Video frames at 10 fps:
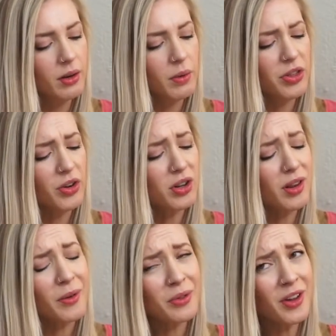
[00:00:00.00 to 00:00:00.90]
"With your
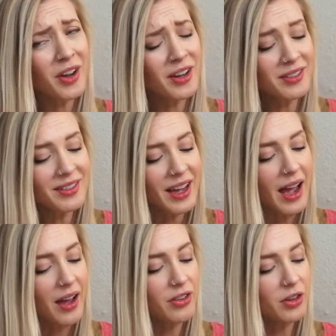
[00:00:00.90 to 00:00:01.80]
clothes on?"
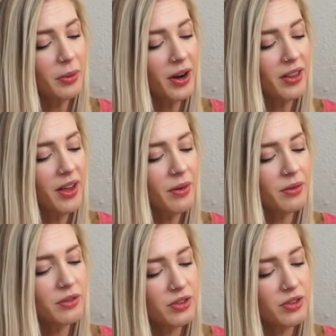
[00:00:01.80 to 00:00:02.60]
asked Margalo.